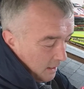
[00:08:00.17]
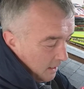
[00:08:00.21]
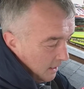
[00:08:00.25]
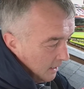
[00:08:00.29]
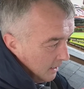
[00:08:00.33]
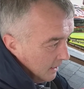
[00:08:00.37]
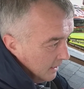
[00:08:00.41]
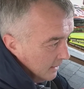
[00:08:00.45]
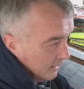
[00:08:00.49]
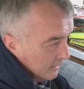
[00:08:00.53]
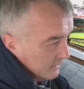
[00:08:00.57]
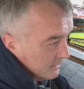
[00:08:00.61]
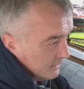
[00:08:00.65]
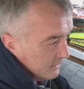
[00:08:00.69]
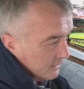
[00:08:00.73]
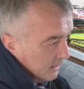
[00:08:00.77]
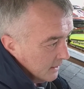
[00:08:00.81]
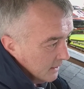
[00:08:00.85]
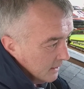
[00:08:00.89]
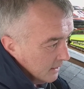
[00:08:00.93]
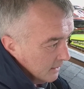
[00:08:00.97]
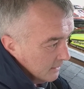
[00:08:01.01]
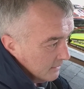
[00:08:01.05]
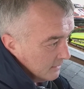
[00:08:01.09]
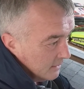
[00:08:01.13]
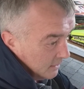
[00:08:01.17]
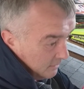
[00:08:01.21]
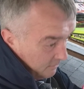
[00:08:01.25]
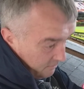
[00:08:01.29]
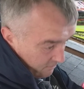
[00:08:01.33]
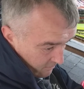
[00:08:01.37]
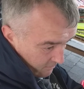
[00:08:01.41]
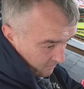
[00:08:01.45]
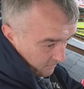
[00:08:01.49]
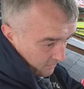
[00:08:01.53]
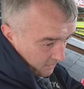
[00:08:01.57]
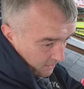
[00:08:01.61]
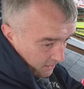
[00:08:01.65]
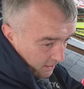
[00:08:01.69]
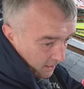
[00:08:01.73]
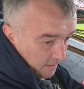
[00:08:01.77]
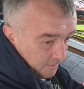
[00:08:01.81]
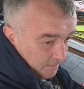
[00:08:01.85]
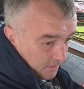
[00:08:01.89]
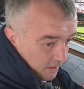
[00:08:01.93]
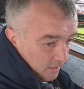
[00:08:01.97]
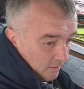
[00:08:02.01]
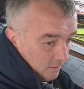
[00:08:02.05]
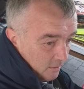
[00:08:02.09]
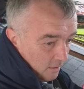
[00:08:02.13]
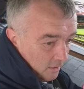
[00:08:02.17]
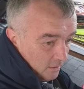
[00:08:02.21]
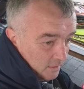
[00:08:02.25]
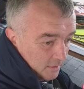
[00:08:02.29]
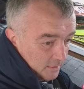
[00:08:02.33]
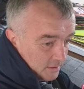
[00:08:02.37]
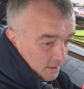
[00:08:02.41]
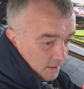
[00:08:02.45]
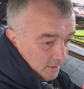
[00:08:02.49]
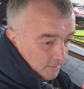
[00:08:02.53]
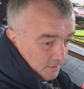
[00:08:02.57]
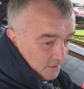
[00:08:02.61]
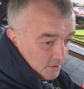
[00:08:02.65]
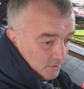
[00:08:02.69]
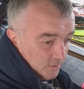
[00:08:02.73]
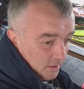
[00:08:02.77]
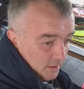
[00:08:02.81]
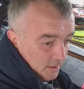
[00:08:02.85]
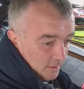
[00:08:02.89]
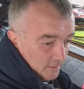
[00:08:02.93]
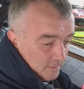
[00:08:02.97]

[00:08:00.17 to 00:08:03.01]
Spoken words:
and then came here all the time as well.